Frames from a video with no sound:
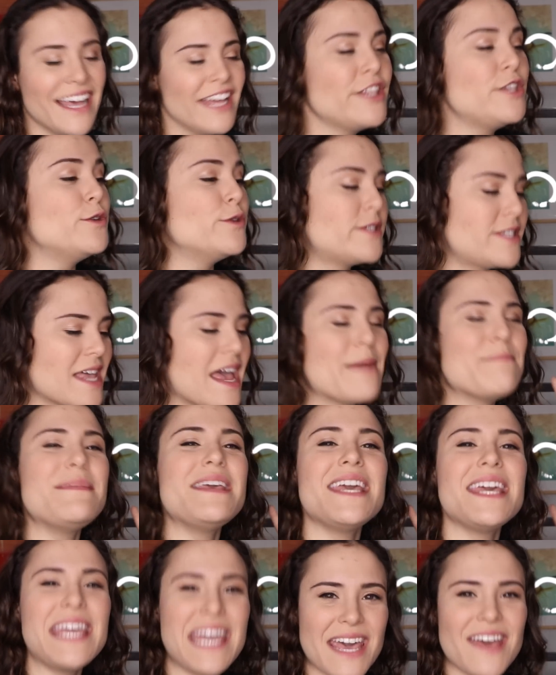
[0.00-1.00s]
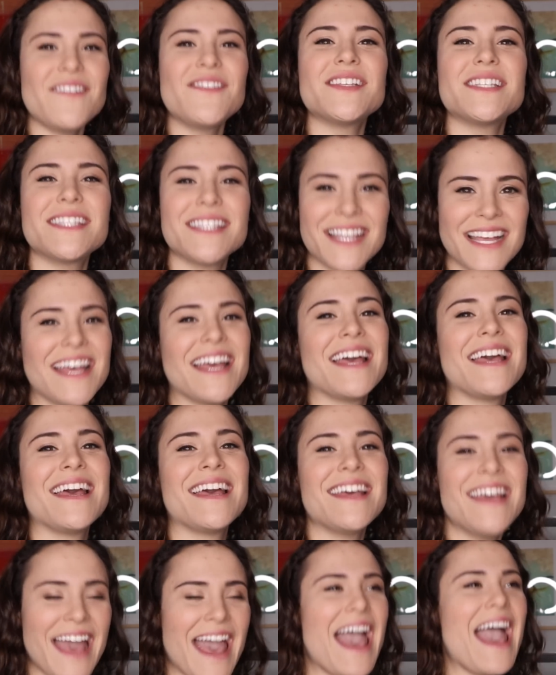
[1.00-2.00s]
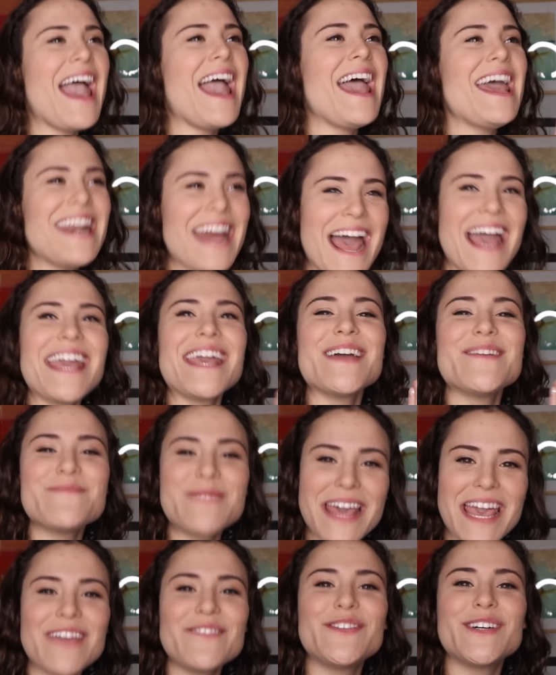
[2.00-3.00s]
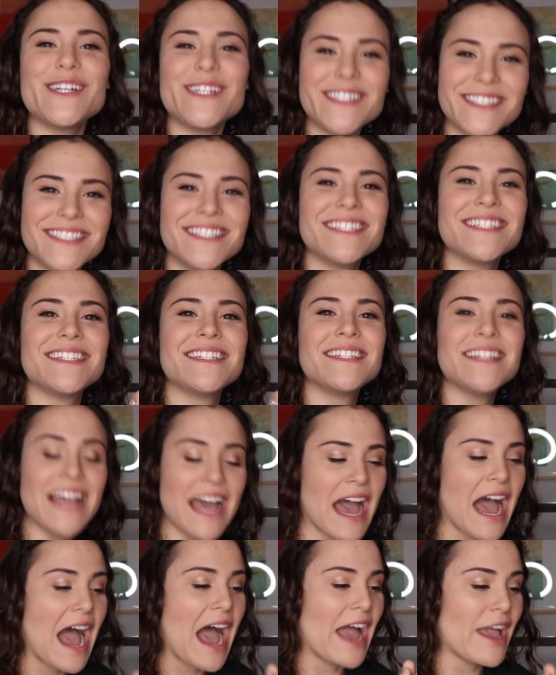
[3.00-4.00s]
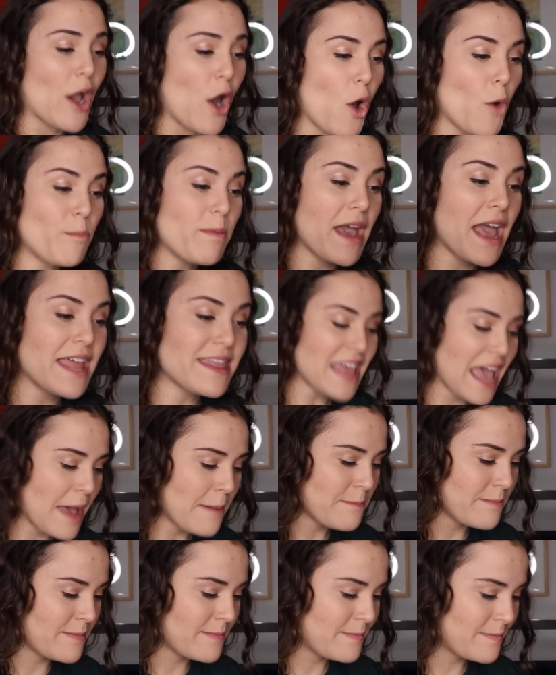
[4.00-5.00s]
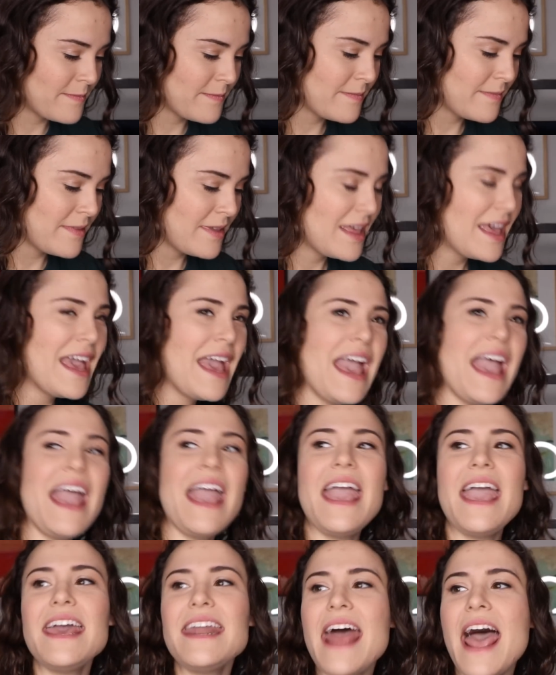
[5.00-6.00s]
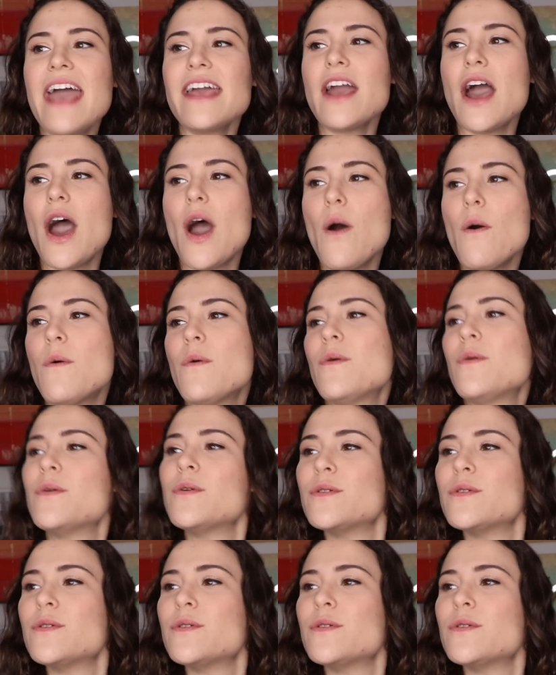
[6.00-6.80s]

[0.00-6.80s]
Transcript: You sent me gifts and I am thankful. I open them and I go.